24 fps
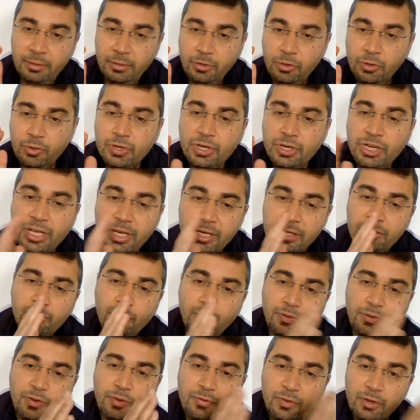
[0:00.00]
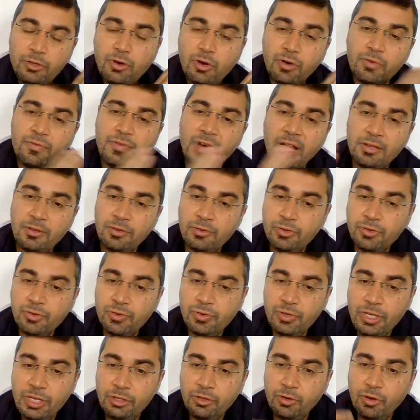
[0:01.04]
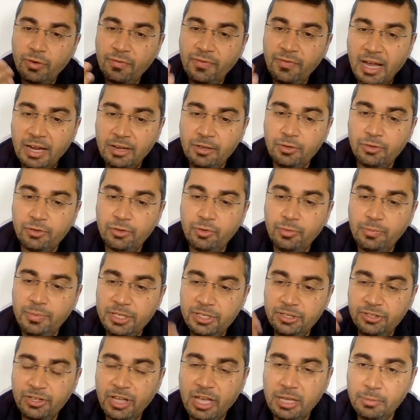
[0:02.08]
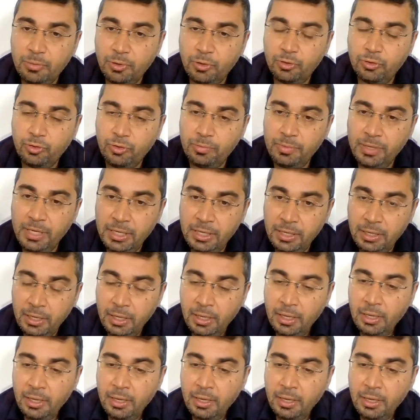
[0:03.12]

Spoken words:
You need to fulfill your values. You need your values to be stable, to be